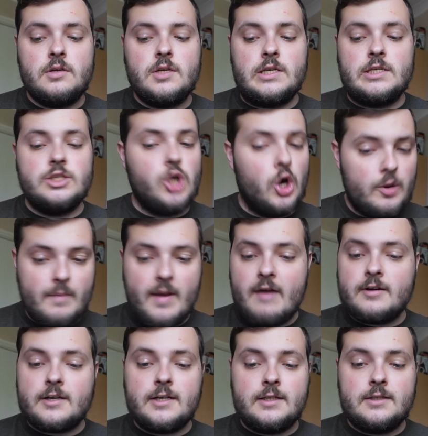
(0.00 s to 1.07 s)
He's not
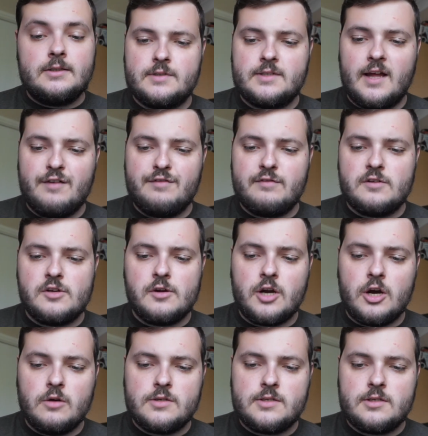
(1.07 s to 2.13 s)
American. Steph, here he
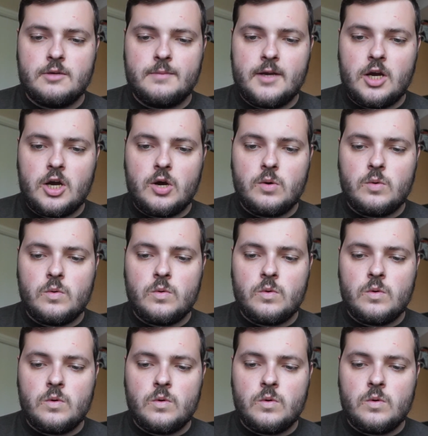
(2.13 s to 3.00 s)
goes. Here we go.